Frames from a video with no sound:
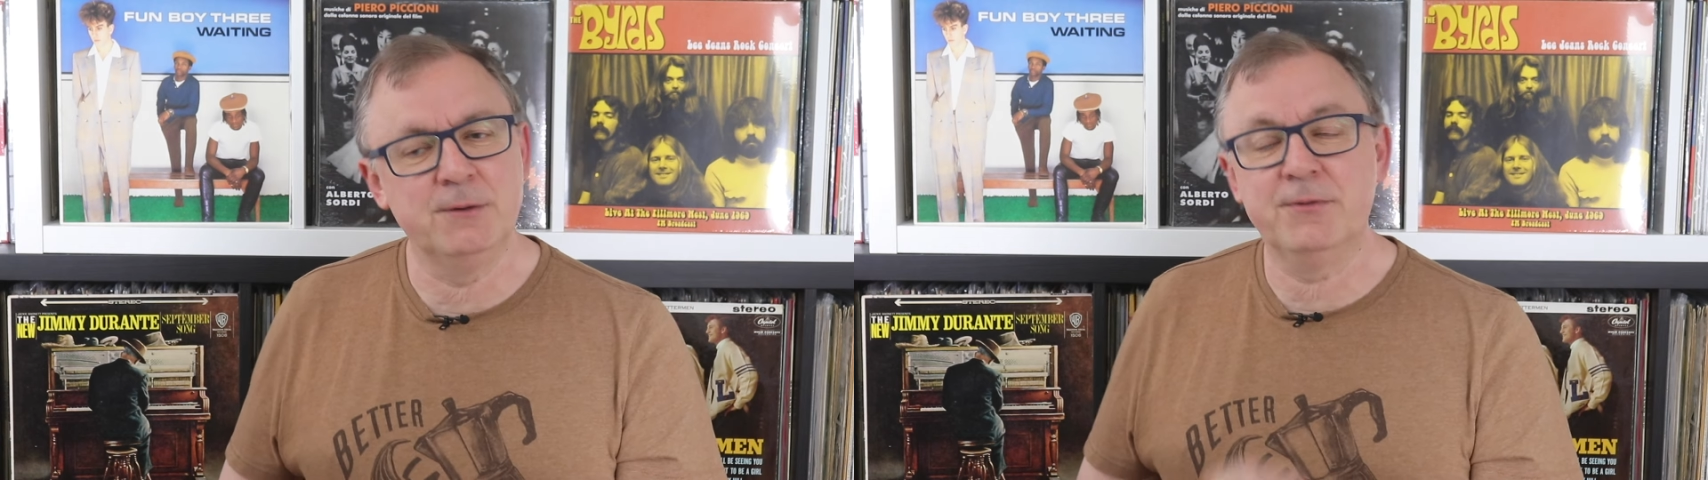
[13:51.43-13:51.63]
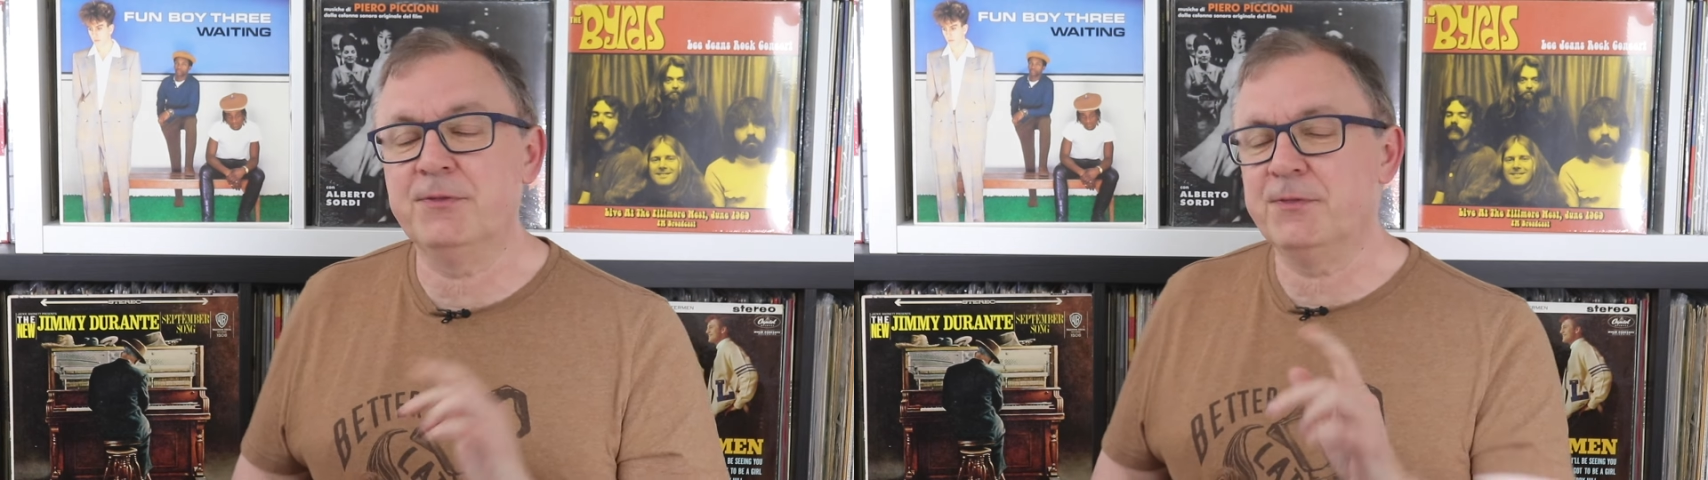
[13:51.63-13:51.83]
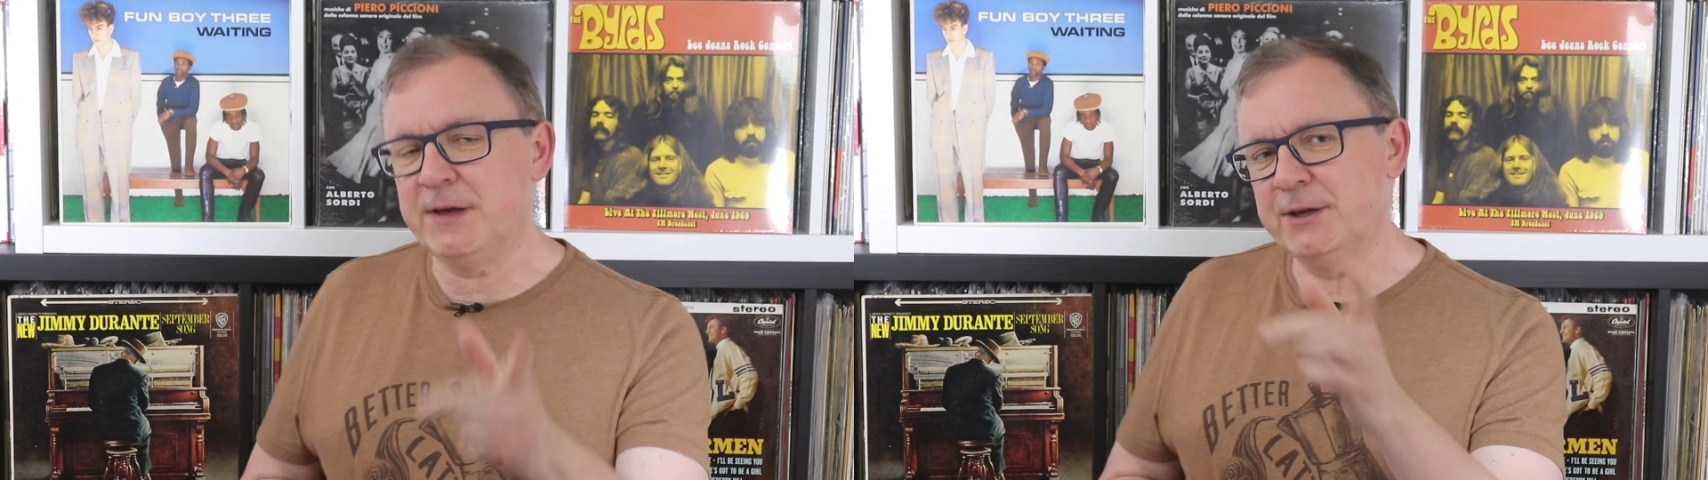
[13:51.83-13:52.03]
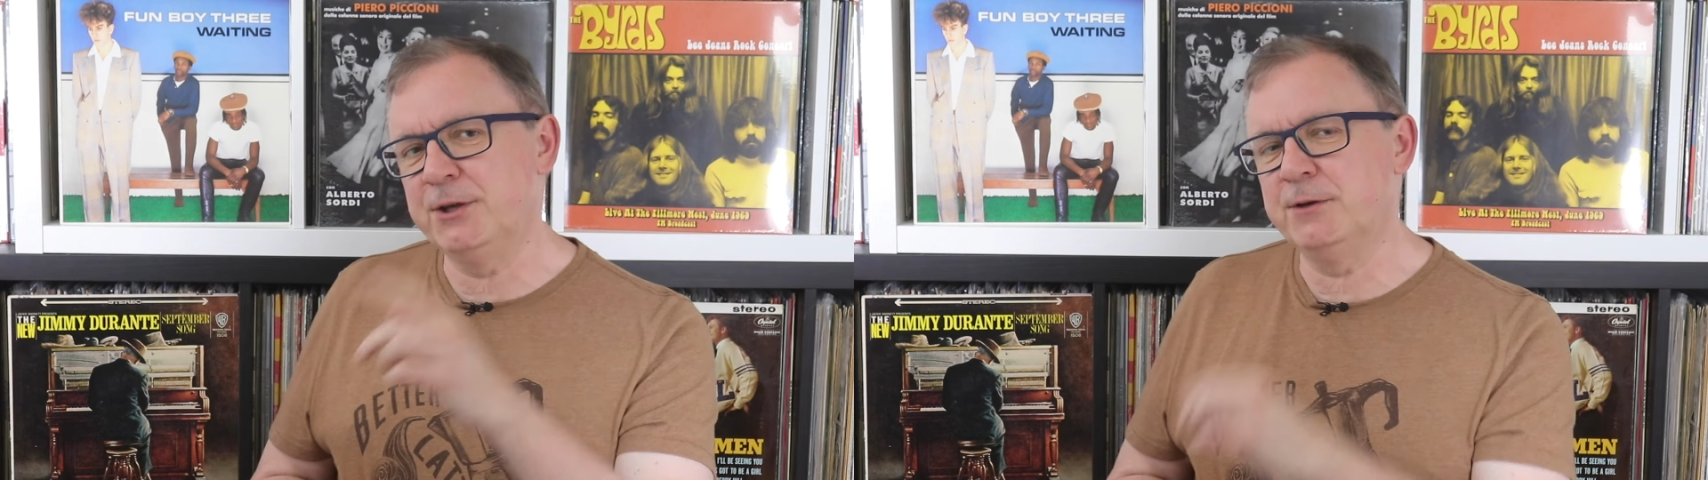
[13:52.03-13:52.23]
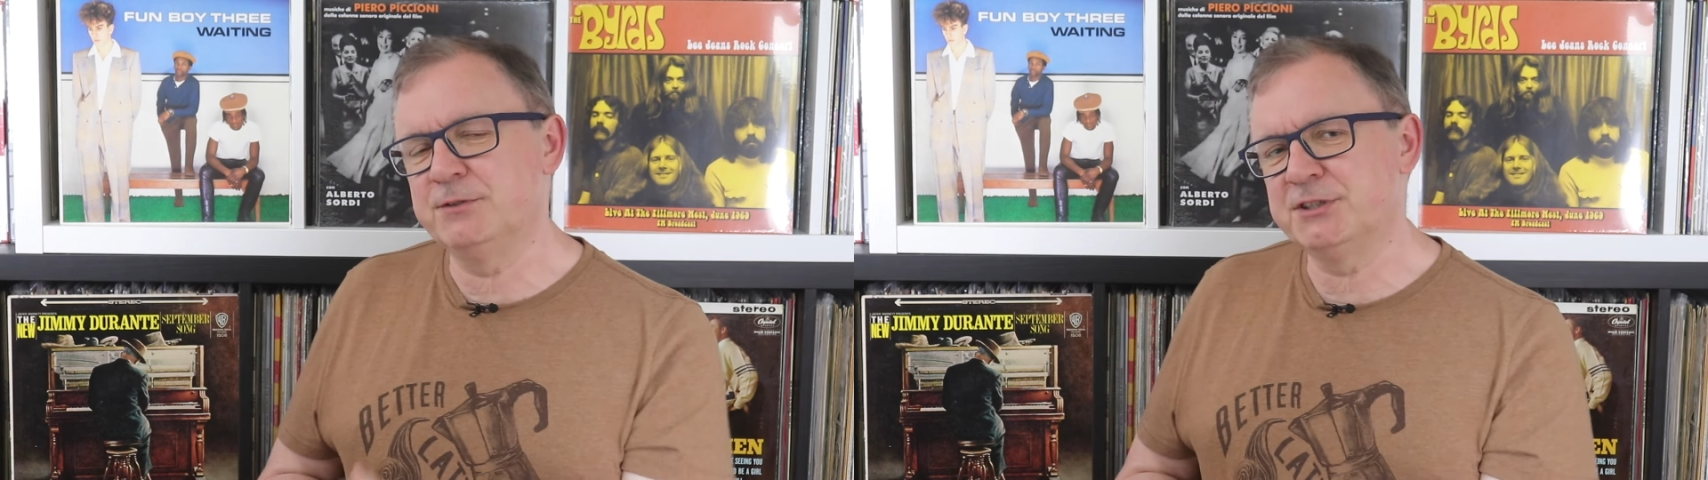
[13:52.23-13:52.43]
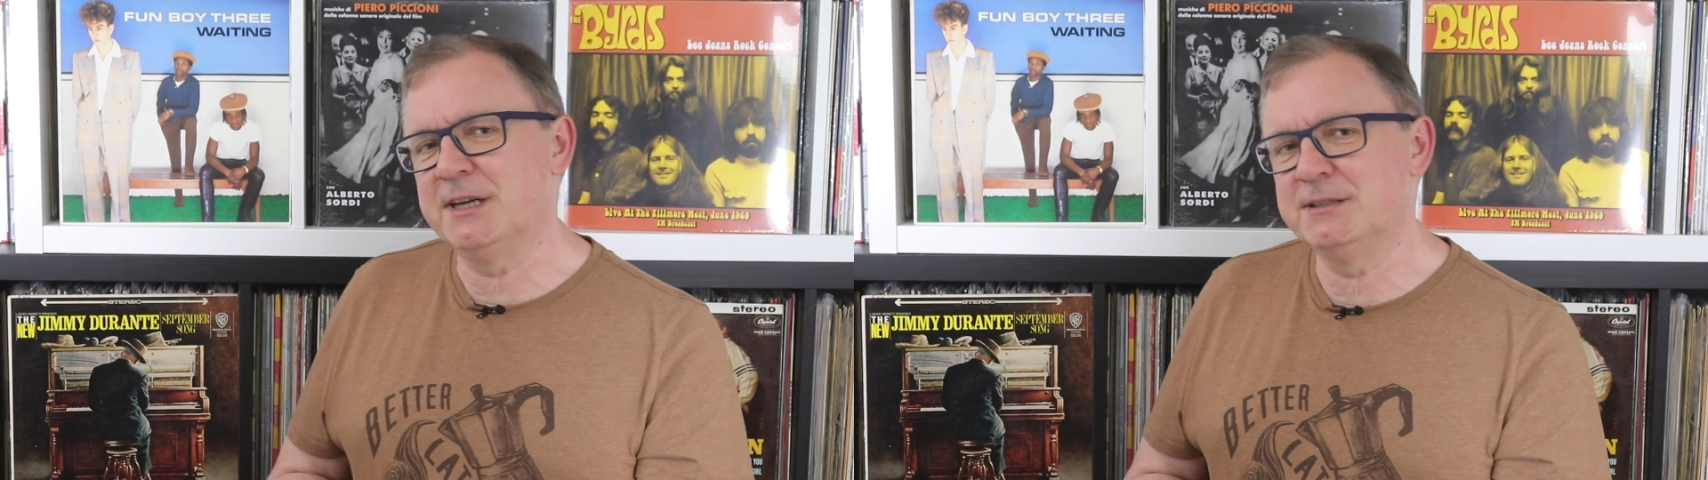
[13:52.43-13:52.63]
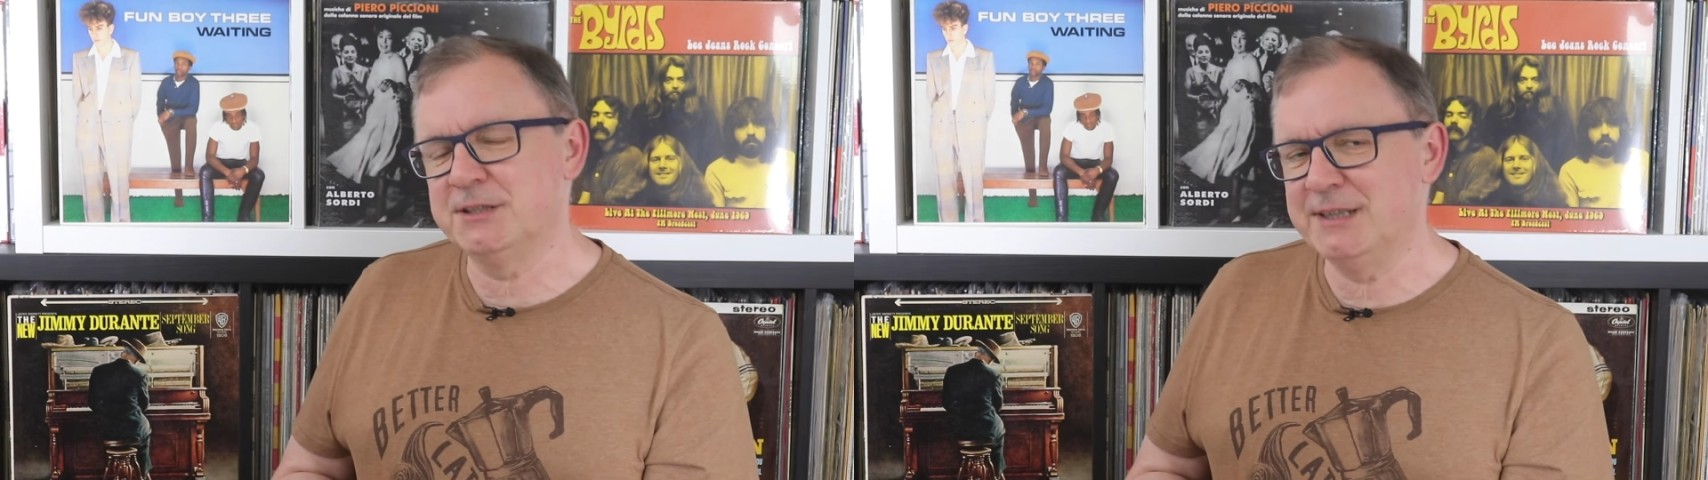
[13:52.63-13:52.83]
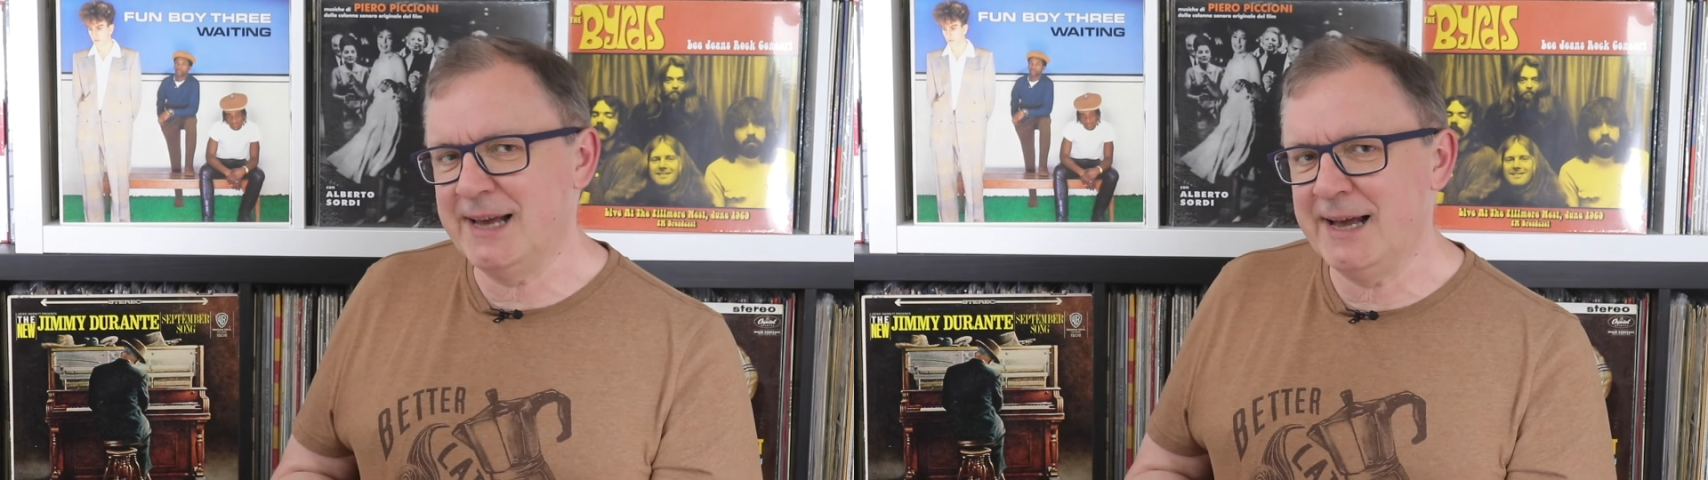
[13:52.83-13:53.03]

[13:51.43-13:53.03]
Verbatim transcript: Thank you for staying to the